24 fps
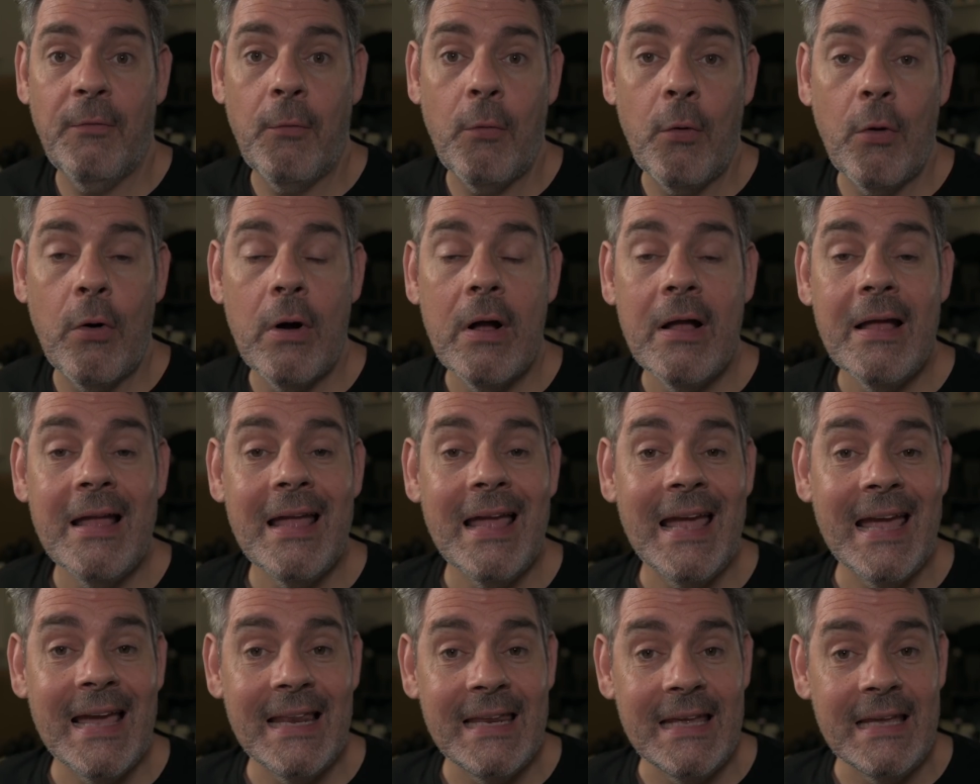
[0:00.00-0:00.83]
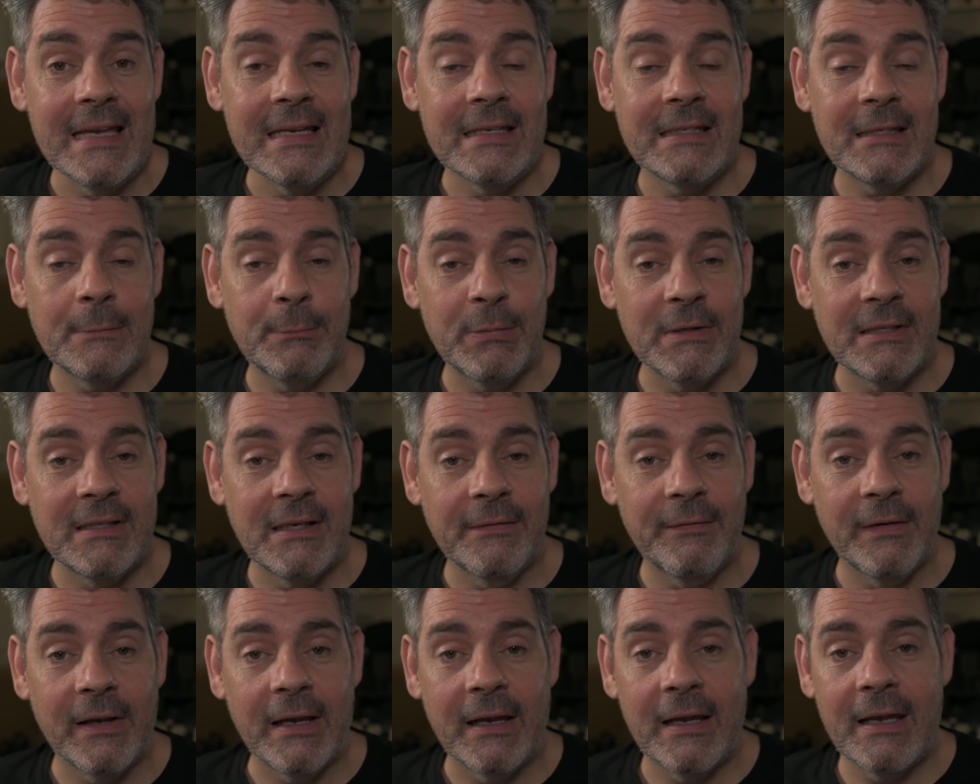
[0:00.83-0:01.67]
for any
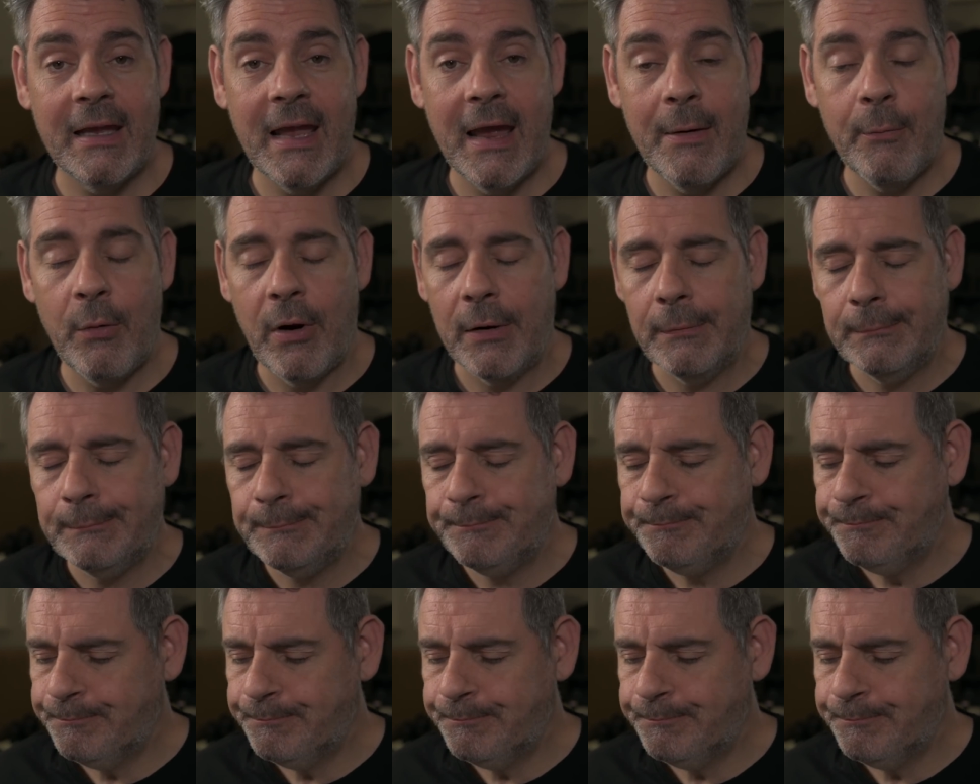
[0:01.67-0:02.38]
specific camera.